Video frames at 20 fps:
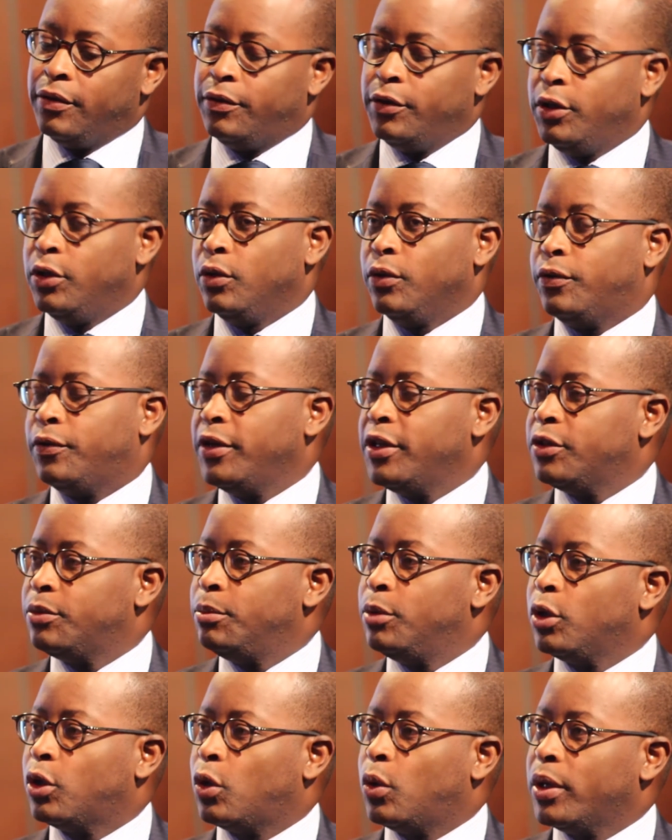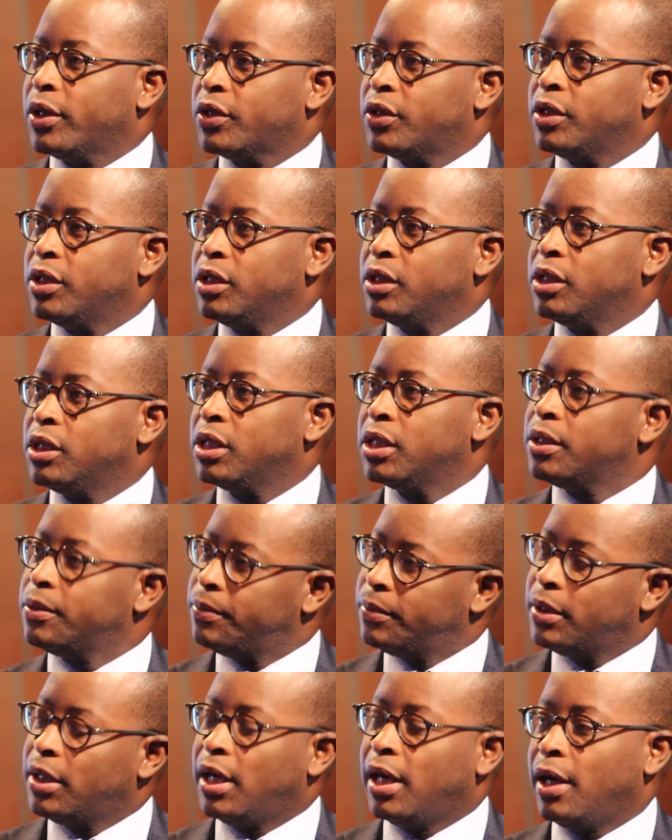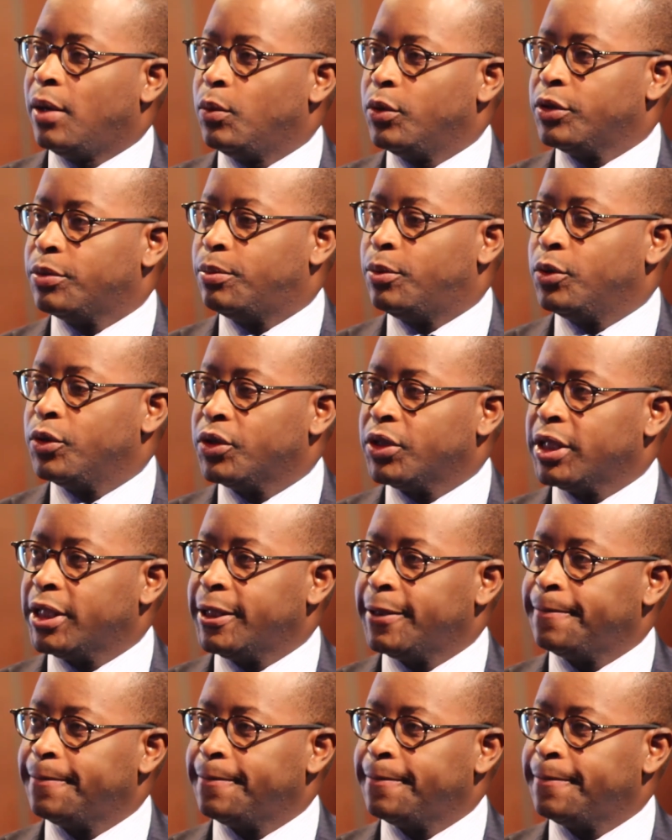your Facebook questioner was posing.